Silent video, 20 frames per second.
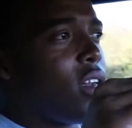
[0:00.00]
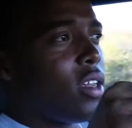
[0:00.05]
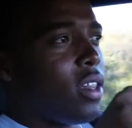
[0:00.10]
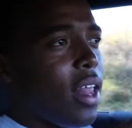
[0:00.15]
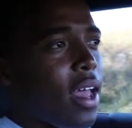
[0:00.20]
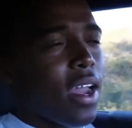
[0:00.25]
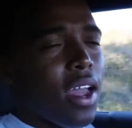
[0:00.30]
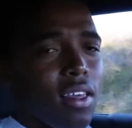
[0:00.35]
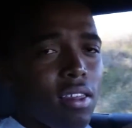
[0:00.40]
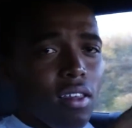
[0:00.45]

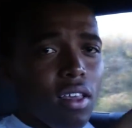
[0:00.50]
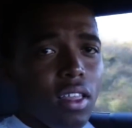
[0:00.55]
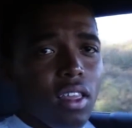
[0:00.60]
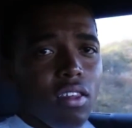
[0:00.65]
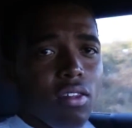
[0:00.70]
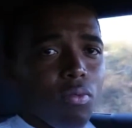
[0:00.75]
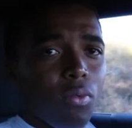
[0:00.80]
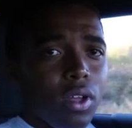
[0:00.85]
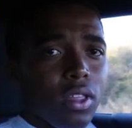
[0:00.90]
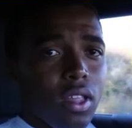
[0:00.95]
Like I said,
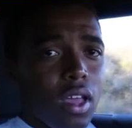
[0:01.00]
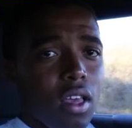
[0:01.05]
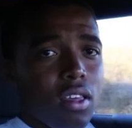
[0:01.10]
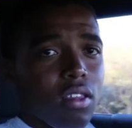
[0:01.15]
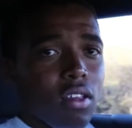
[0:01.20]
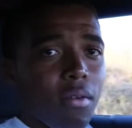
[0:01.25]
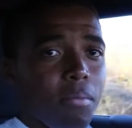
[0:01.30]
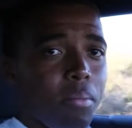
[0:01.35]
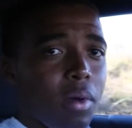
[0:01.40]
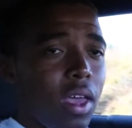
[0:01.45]
this one
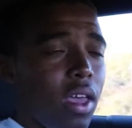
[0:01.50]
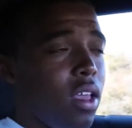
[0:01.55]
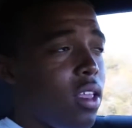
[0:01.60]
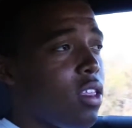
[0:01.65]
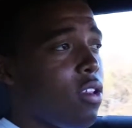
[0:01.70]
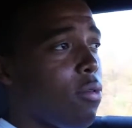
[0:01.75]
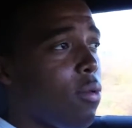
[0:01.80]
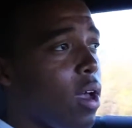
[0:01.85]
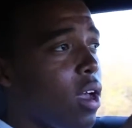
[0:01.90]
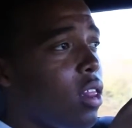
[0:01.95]
does compete
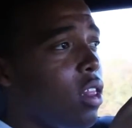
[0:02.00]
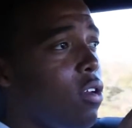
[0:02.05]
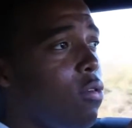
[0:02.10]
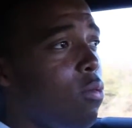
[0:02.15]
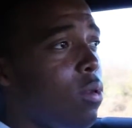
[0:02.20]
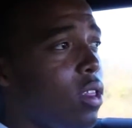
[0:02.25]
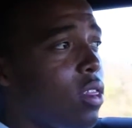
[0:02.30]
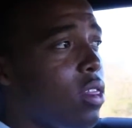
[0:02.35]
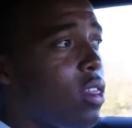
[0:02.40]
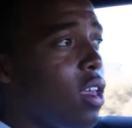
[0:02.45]
directly
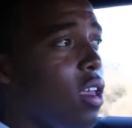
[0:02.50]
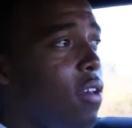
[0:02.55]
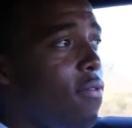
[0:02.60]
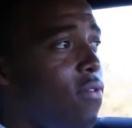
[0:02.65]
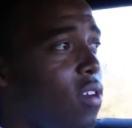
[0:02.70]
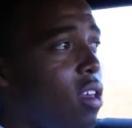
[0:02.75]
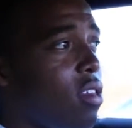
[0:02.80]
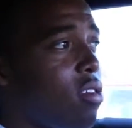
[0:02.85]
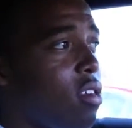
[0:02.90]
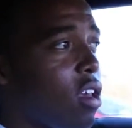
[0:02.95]
with the
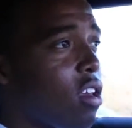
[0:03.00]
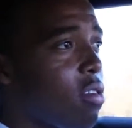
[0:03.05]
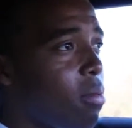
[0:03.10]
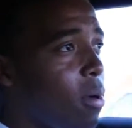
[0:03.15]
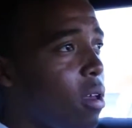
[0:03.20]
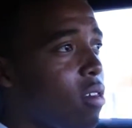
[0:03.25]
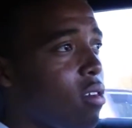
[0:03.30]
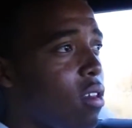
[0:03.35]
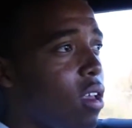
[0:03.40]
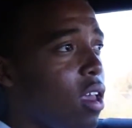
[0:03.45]
V6
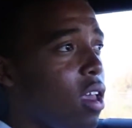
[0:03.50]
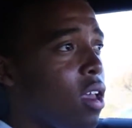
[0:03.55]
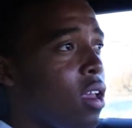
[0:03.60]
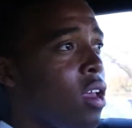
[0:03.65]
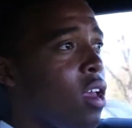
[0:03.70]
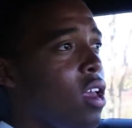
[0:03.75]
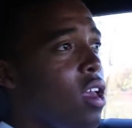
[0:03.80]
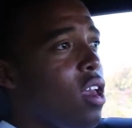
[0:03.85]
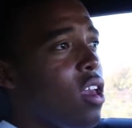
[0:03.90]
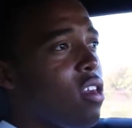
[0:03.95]

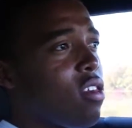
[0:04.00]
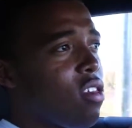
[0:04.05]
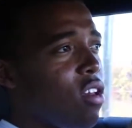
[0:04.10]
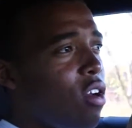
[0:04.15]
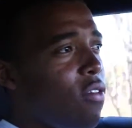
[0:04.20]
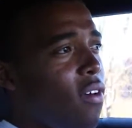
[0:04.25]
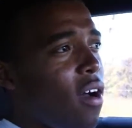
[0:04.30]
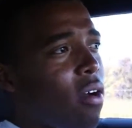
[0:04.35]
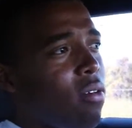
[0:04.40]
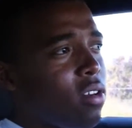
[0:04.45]
Mustang.
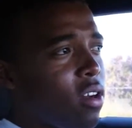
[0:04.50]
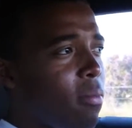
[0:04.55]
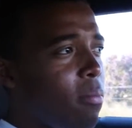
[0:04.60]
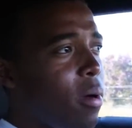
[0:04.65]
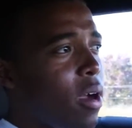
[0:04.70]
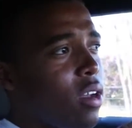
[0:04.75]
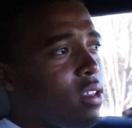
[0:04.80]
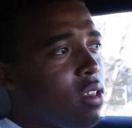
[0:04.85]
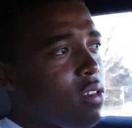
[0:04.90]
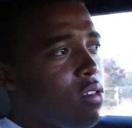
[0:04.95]
So if I were to
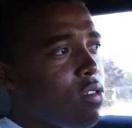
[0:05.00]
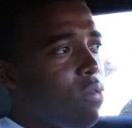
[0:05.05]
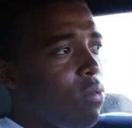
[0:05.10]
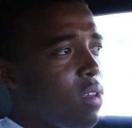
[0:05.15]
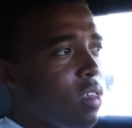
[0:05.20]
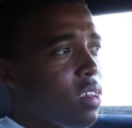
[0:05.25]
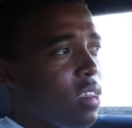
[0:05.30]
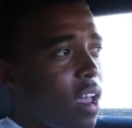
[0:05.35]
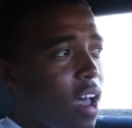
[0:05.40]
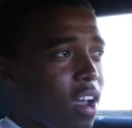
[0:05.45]
compare this to
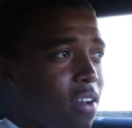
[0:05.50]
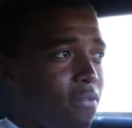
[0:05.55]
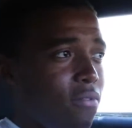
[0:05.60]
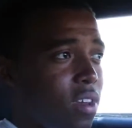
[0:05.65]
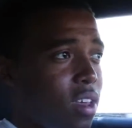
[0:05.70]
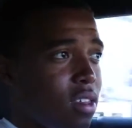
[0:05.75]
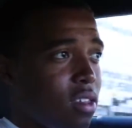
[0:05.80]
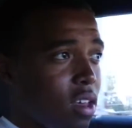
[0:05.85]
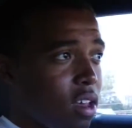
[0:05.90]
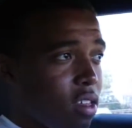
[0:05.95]
a stock
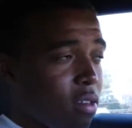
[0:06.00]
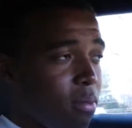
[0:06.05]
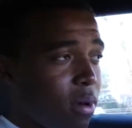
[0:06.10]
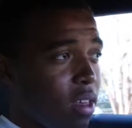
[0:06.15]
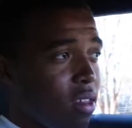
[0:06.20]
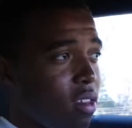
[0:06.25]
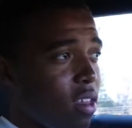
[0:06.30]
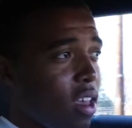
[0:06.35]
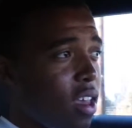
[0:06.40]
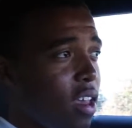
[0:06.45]
V6
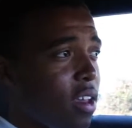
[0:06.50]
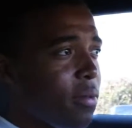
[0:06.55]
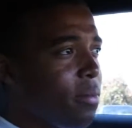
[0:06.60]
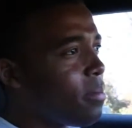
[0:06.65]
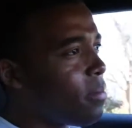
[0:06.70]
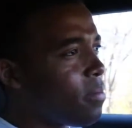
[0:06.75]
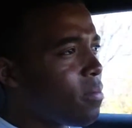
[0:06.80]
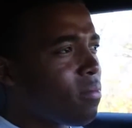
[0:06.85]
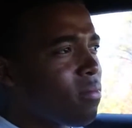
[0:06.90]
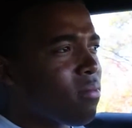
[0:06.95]
Mustang,
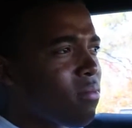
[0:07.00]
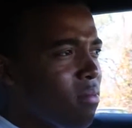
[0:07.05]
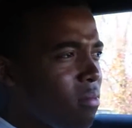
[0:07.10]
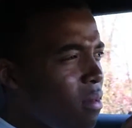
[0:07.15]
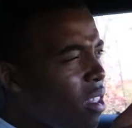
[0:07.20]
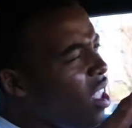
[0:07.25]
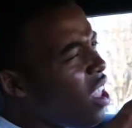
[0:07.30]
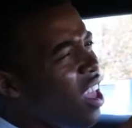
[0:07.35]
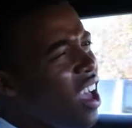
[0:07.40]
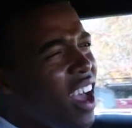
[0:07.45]

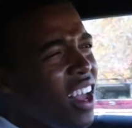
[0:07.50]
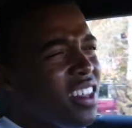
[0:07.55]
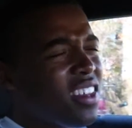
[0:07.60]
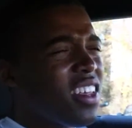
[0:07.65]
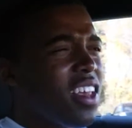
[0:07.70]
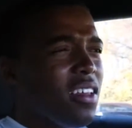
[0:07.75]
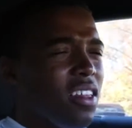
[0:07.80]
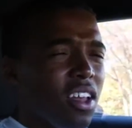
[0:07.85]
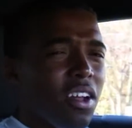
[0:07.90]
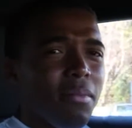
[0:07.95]
I'd
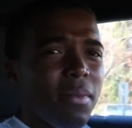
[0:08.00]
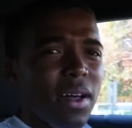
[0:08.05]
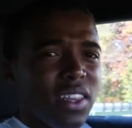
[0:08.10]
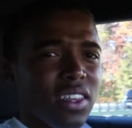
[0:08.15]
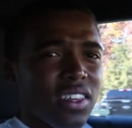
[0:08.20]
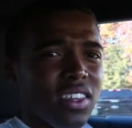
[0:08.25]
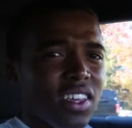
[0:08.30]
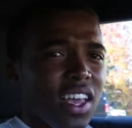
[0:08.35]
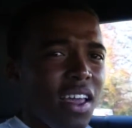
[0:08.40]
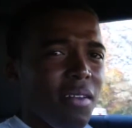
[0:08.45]
say they're about
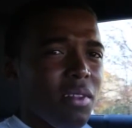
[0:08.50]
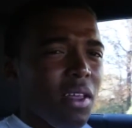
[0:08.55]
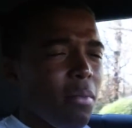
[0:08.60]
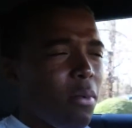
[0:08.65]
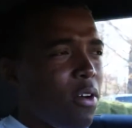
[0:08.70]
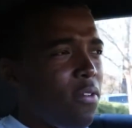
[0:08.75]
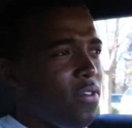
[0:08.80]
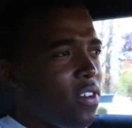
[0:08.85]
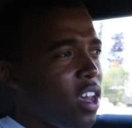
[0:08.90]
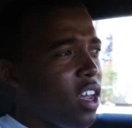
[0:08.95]
the same. They
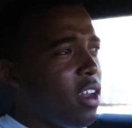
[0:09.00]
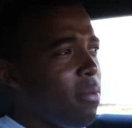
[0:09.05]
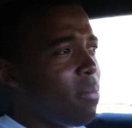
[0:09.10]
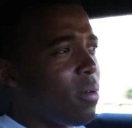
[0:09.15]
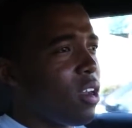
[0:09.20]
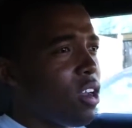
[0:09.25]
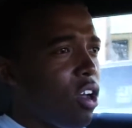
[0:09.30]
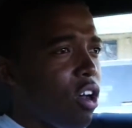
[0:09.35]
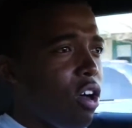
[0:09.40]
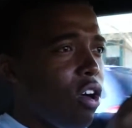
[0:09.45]
both get up
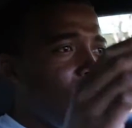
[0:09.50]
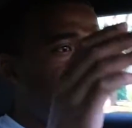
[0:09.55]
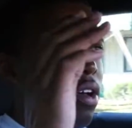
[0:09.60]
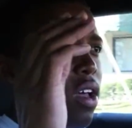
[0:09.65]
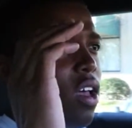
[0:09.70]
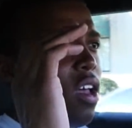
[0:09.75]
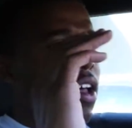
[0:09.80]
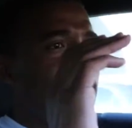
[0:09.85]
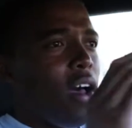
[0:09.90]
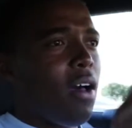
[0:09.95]
and go
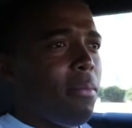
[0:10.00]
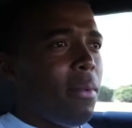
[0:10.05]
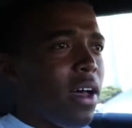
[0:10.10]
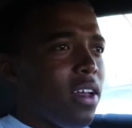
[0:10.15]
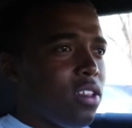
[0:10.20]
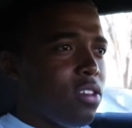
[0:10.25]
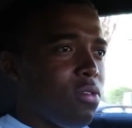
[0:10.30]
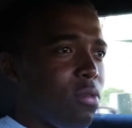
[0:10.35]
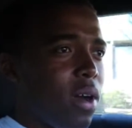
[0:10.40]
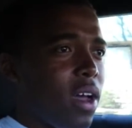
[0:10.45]

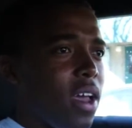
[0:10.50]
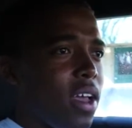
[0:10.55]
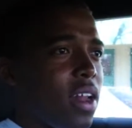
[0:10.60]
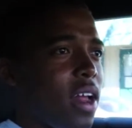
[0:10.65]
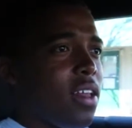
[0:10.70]
about their way.